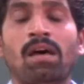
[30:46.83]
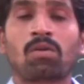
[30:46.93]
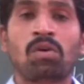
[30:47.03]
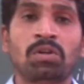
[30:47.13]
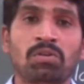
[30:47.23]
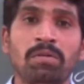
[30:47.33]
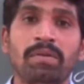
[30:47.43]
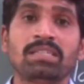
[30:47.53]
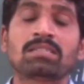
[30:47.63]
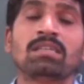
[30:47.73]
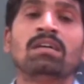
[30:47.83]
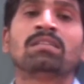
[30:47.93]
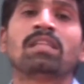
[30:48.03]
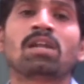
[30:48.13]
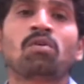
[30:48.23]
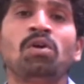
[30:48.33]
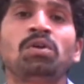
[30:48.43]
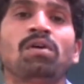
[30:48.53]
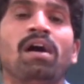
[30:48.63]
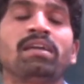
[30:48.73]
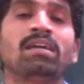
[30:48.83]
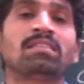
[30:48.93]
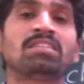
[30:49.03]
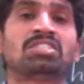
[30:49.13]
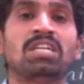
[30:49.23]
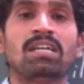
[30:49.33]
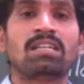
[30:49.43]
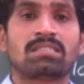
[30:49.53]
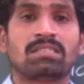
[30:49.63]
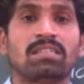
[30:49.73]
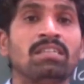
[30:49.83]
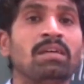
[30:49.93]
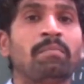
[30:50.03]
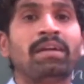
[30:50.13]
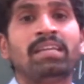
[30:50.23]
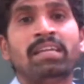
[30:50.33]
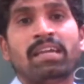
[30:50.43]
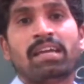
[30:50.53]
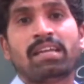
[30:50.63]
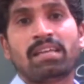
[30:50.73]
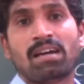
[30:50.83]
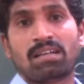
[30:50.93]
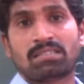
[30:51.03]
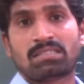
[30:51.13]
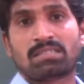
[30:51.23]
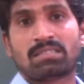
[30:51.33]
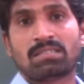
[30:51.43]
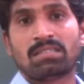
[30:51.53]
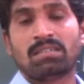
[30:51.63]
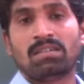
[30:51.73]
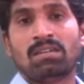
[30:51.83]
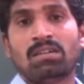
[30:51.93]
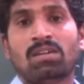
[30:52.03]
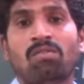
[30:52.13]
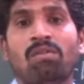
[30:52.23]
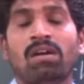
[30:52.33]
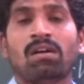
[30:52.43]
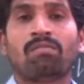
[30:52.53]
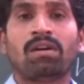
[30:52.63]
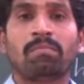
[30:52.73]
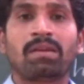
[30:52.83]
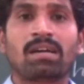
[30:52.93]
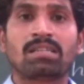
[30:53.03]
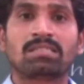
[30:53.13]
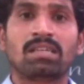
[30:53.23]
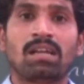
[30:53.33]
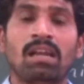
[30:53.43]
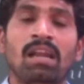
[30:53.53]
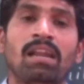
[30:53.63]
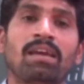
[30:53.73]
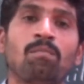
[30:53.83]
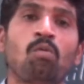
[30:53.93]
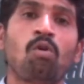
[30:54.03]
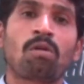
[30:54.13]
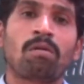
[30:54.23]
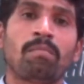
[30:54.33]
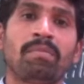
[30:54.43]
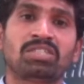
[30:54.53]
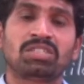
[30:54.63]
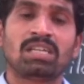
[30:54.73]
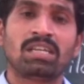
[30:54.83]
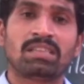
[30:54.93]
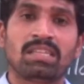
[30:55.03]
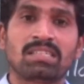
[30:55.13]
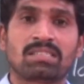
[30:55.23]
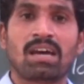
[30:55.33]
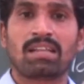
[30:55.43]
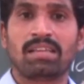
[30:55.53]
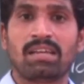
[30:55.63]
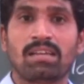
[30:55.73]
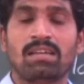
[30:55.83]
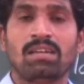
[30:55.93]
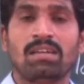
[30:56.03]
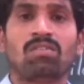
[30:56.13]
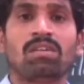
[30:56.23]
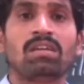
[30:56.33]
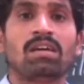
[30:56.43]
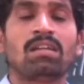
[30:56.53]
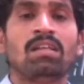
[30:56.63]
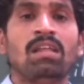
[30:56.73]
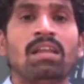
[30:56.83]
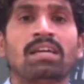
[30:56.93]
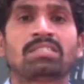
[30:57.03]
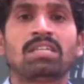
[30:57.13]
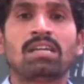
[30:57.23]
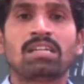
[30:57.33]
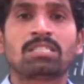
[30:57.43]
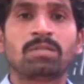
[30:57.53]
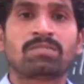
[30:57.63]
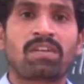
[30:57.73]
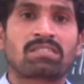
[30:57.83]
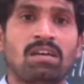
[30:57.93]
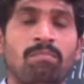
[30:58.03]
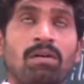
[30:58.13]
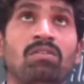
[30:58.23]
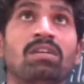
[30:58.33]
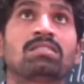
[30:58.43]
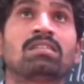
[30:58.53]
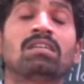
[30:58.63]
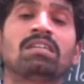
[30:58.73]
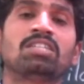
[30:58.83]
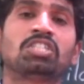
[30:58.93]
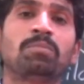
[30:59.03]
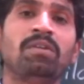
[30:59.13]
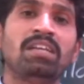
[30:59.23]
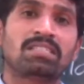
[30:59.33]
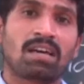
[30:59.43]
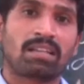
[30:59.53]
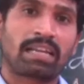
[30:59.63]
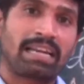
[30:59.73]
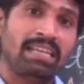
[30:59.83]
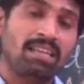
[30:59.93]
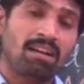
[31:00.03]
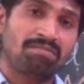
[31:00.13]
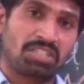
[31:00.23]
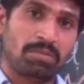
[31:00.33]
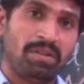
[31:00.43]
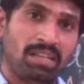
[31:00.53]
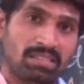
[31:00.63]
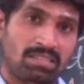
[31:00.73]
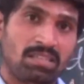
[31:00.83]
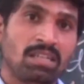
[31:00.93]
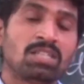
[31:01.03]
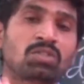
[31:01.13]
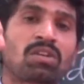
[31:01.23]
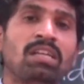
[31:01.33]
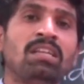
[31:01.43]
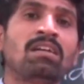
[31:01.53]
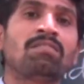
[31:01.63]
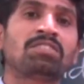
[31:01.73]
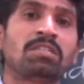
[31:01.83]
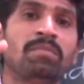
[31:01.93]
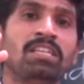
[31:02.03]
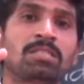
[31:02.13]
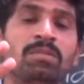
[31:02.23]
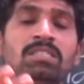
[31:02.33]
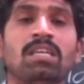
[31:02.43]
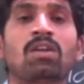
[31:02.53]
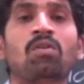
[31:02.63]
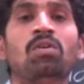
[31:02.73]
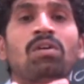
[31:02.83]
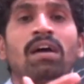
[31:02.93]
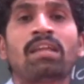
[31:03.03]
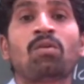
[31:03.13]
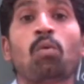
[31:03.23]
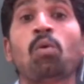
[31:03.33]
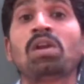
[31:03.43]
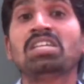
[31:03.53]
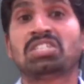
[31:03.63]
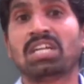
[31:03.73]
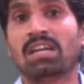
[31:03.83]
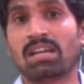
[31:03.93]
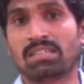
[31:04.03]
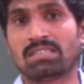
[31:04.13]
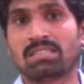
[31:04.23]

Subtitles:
are going to do is they're going to hire the children in the mining areas. Now why? Because here like more machinery things are there. Here like children means, for example, you can see that chimneys are the cleaning of chimneys. So cleaning of chimneys means they are going to hire only children.